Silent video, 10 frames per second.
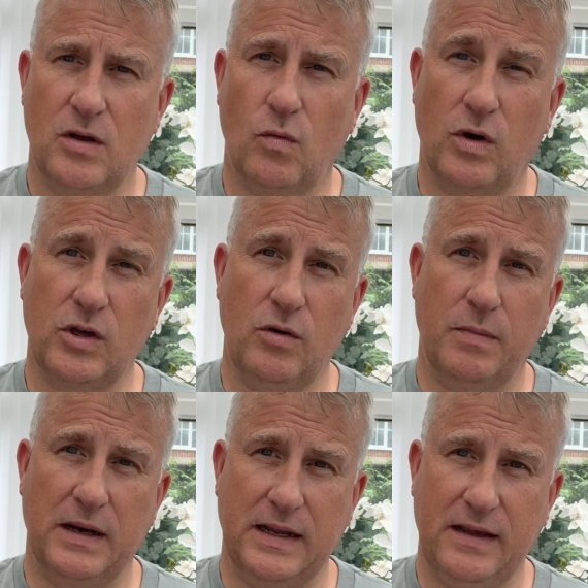what you
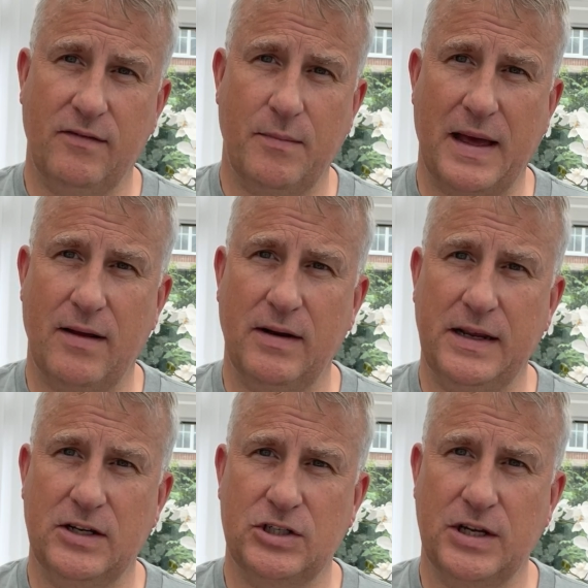believe about
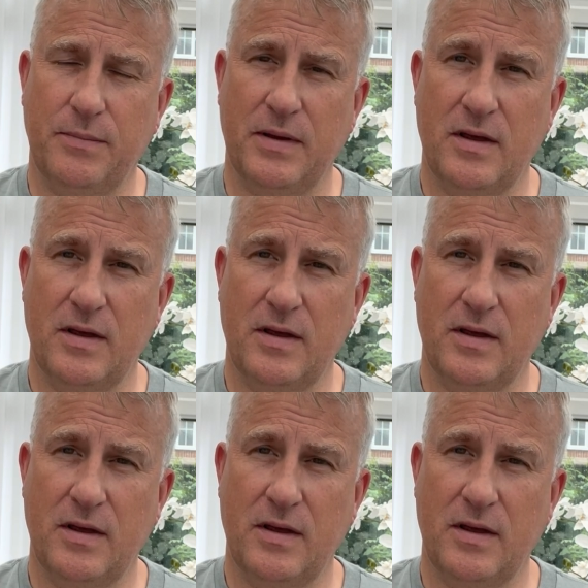leadership,